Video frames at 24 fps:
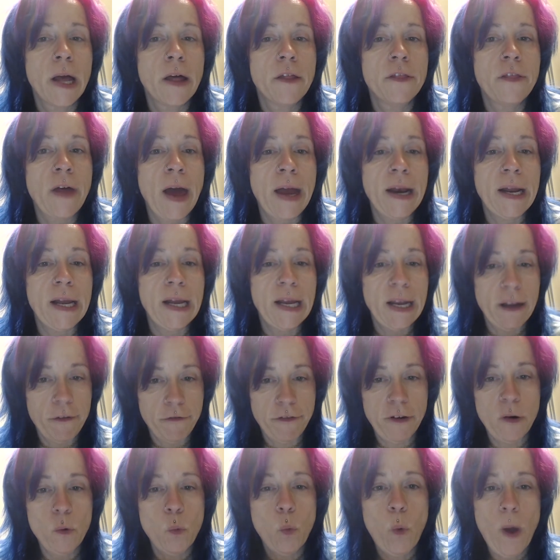that if
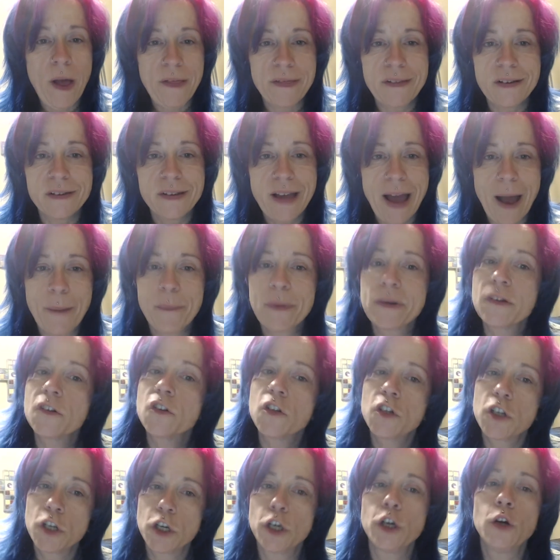and when this happens
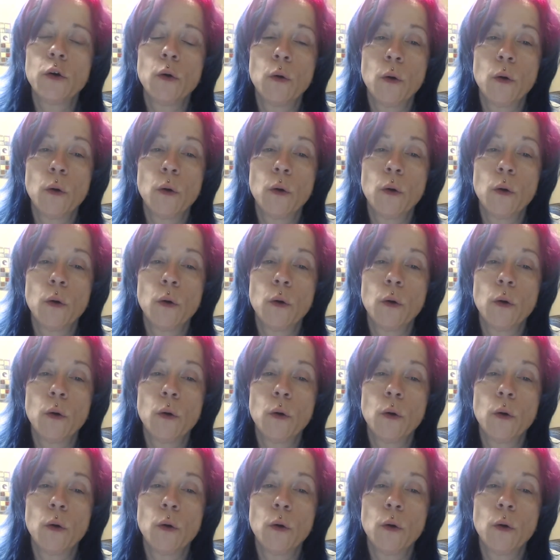to you,